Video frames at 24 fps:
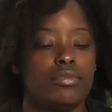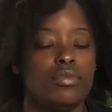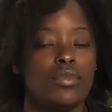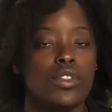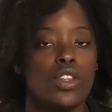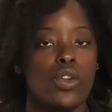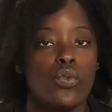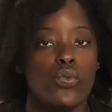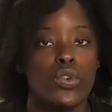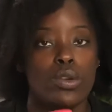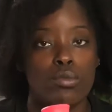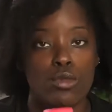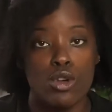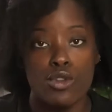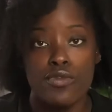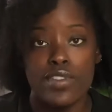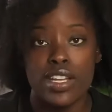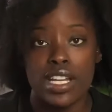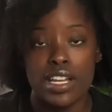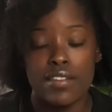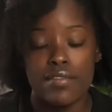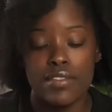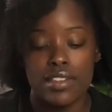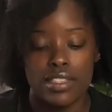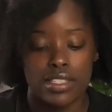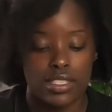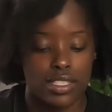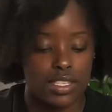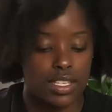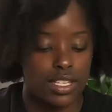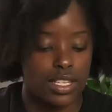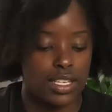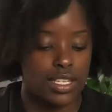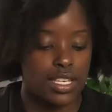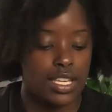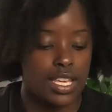removing of this
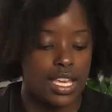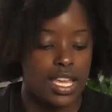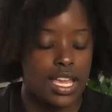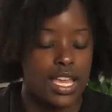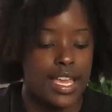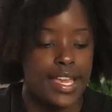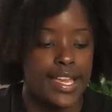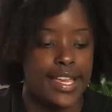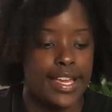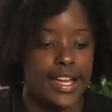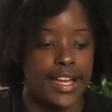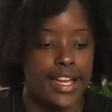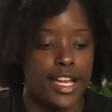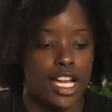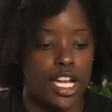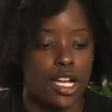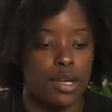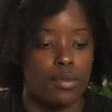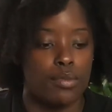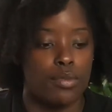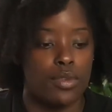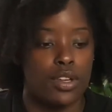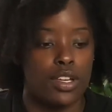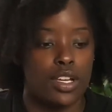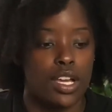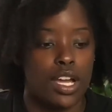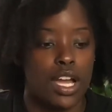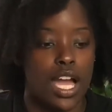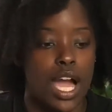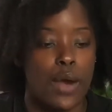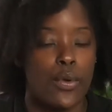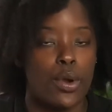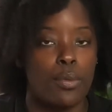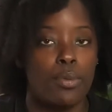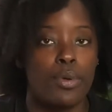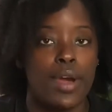thing. I
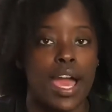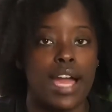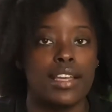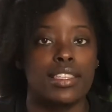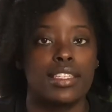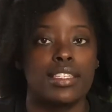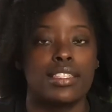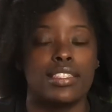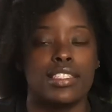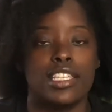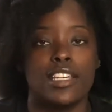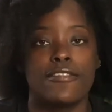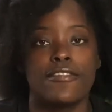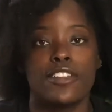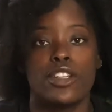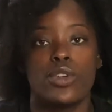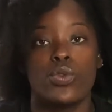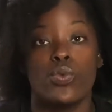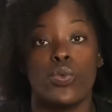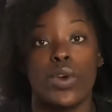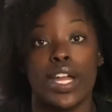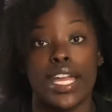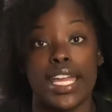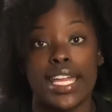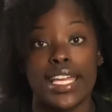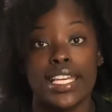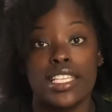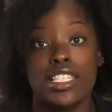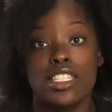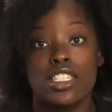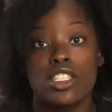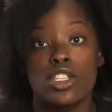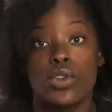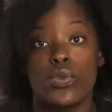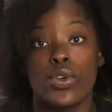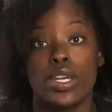would practice different ways
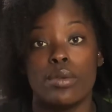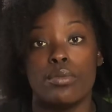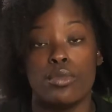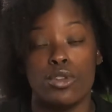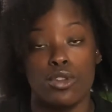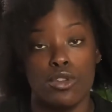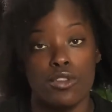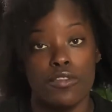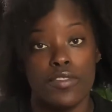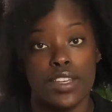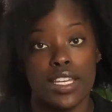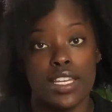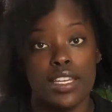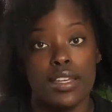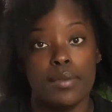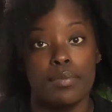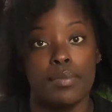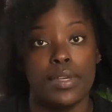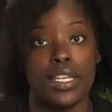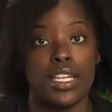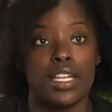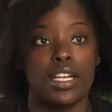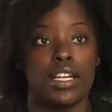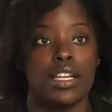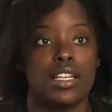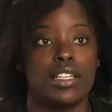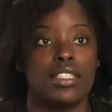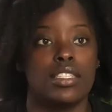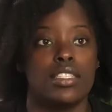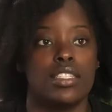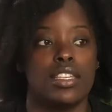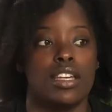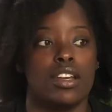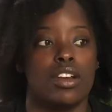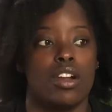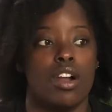to remove it, because
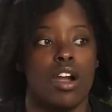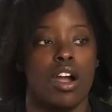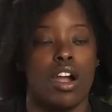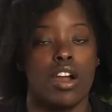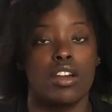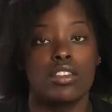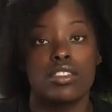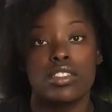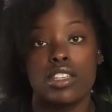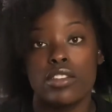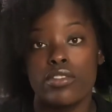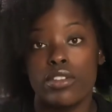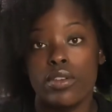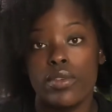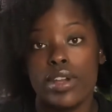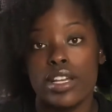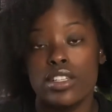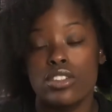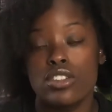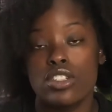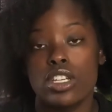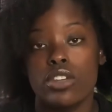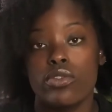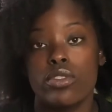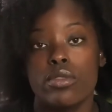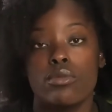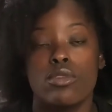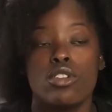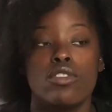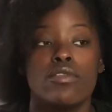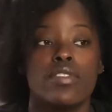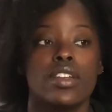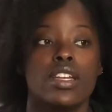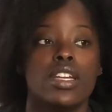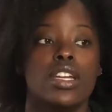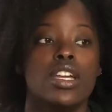there are several ways you can remove
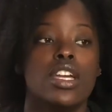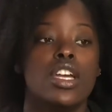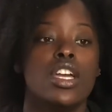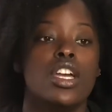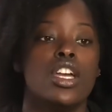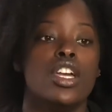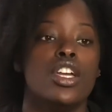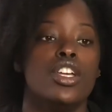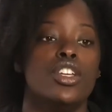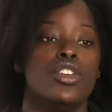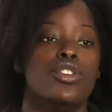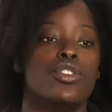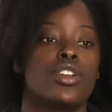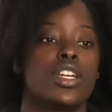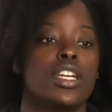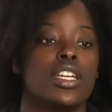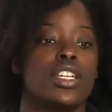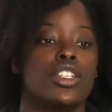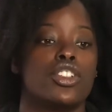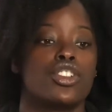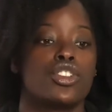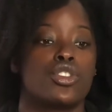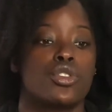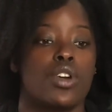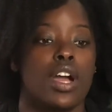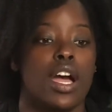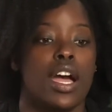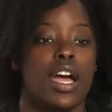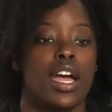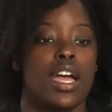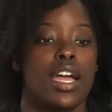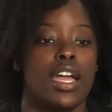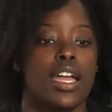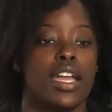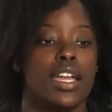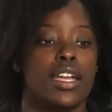it. You can
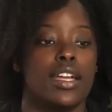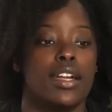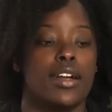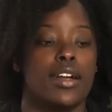try,